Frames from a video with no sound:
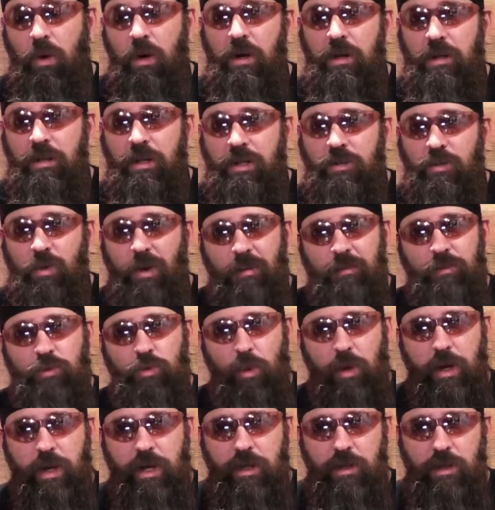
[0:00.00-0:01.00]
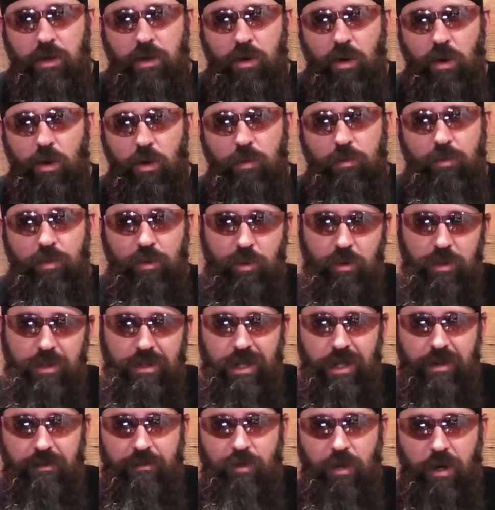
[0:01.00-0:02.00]
that's why I'm drinking the cold brew
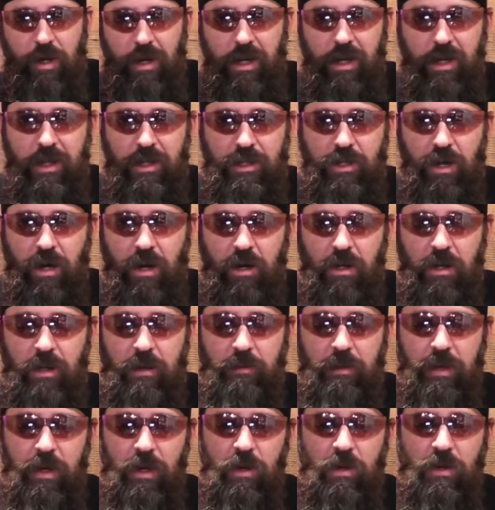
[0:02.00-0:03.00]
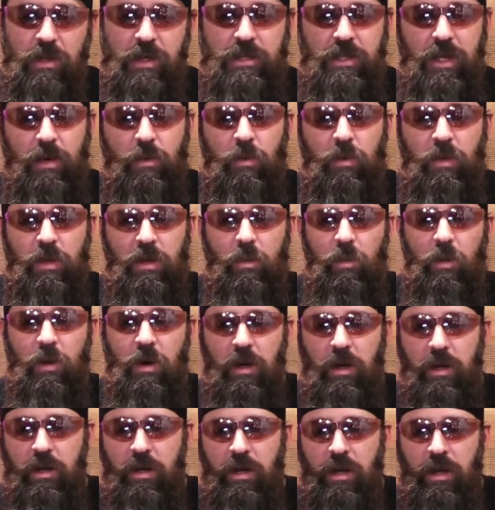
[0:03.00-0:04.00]
instead of drinking a chocolate milk, because I really
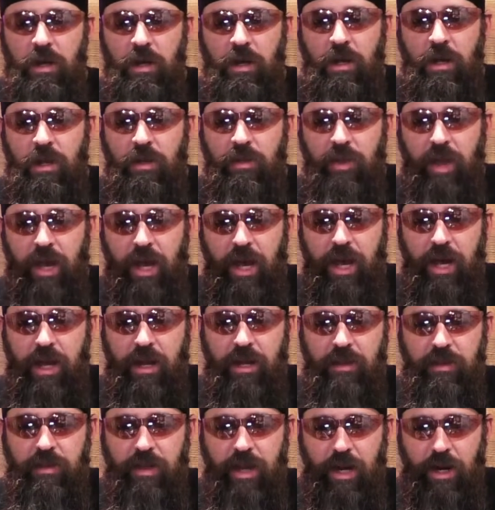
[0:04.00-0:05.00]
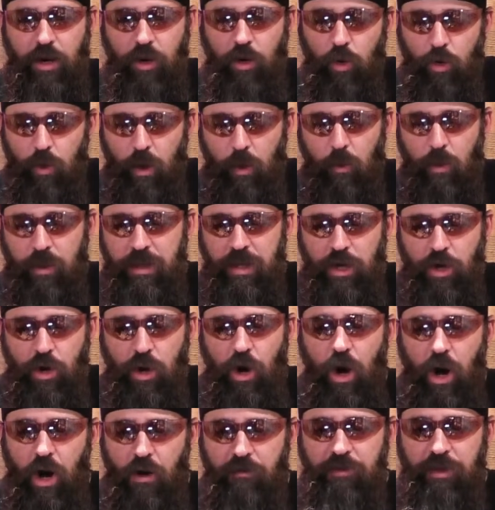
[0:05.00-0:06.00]
want that cold, I want the
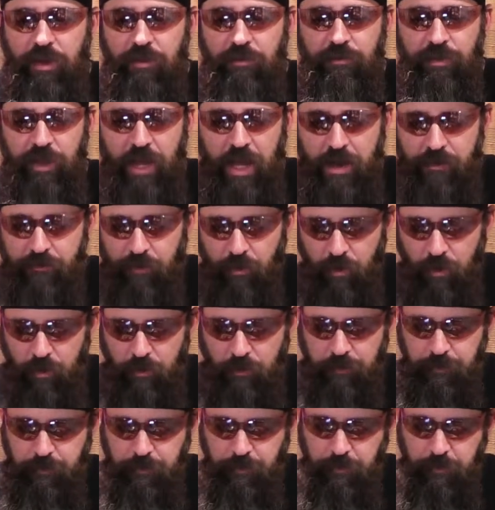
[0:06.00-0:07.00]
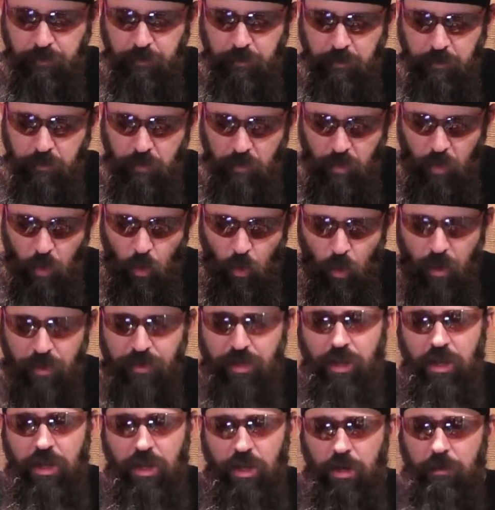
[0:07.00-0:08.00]
coffee flavor with
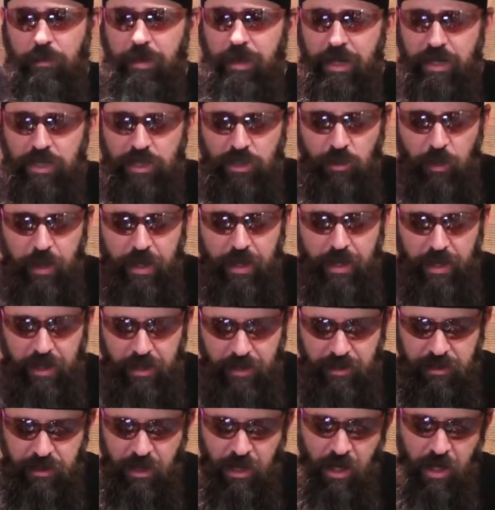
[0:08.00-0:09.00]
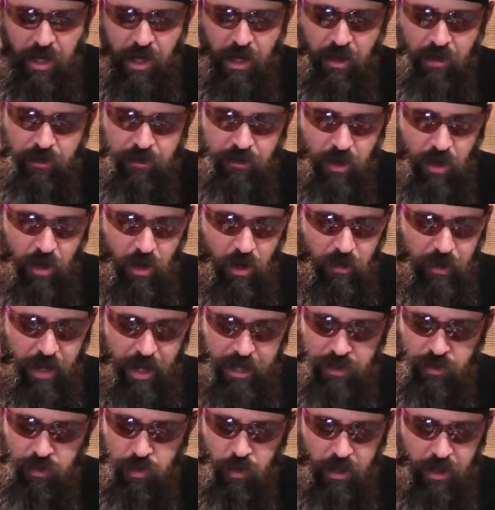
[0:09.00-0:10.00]
a little bit of sweetness. So
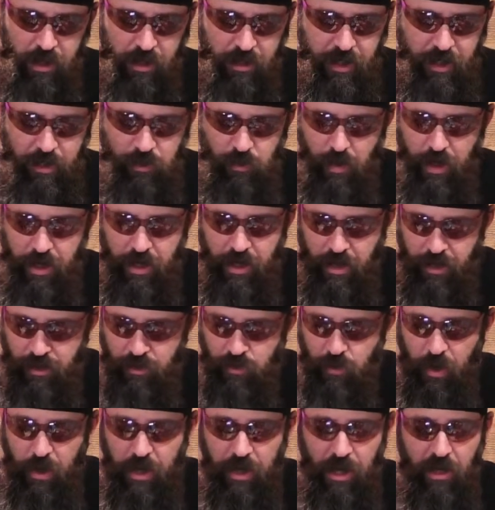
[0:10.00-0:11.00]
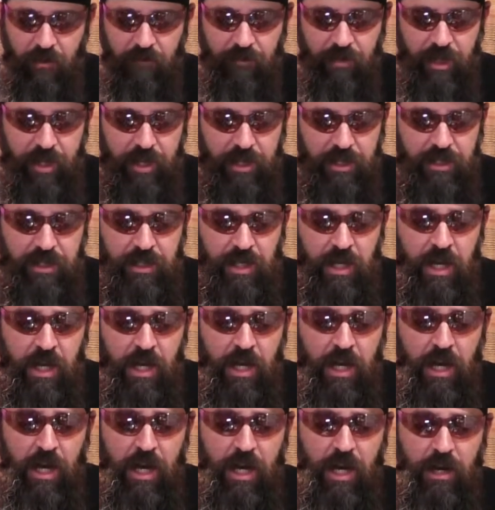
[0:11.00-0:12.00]
that's what I do. That's why I love this.
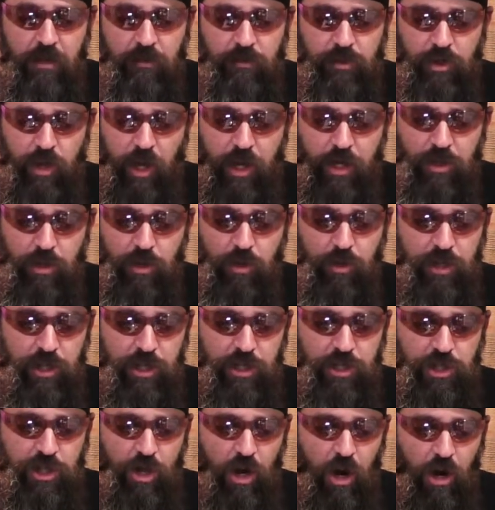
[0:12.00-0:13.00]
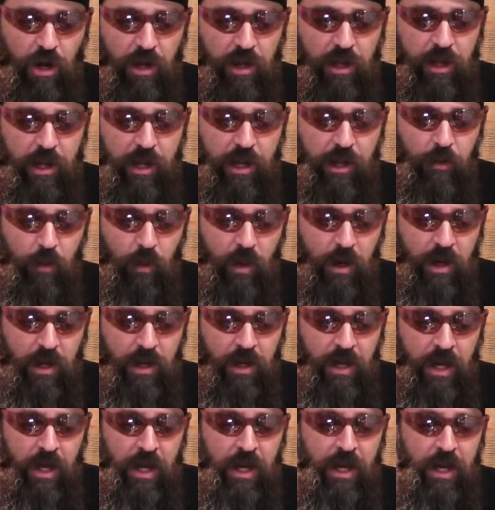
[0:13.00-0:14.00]
So I do this chocolatey
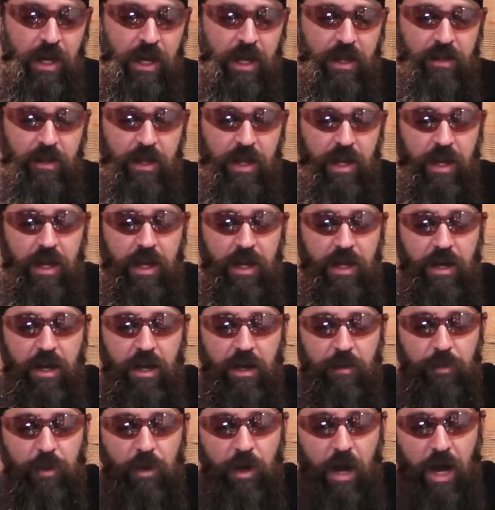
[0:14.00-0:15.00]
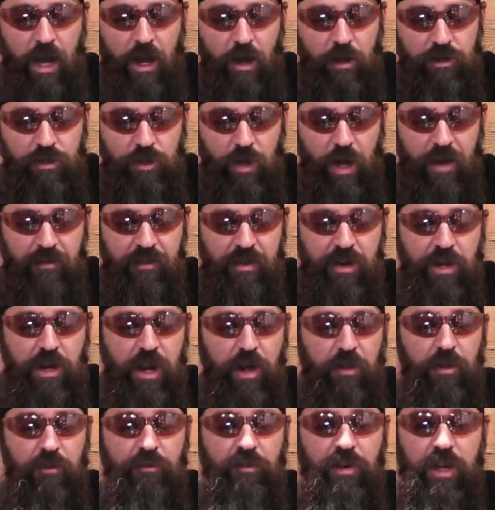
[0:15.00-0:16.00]
one, and then I also have
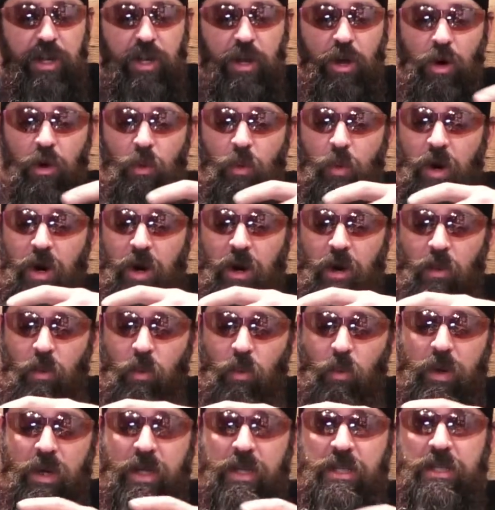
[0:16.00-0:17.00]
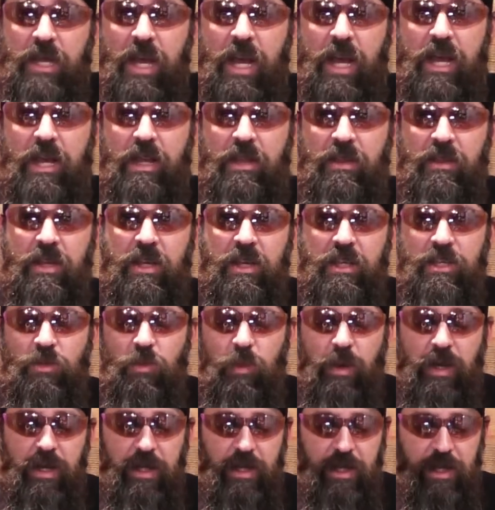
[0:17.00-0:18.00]
another video where we take the
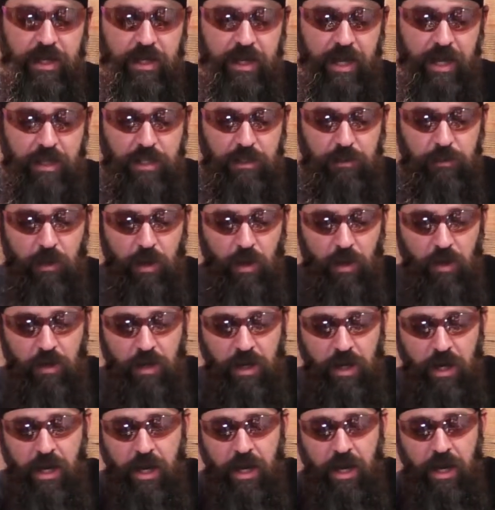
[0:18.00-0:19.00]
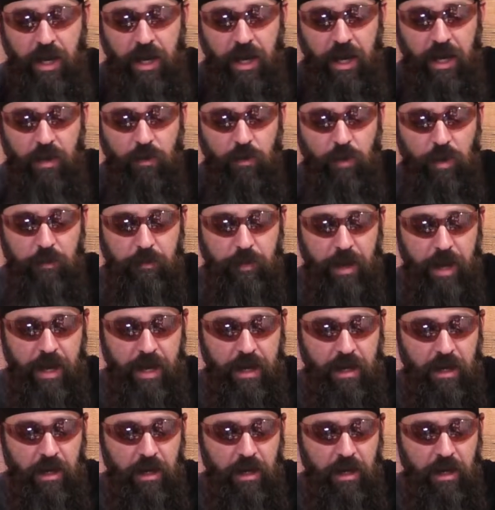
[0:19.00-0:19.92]
sweetened condensed milk and we make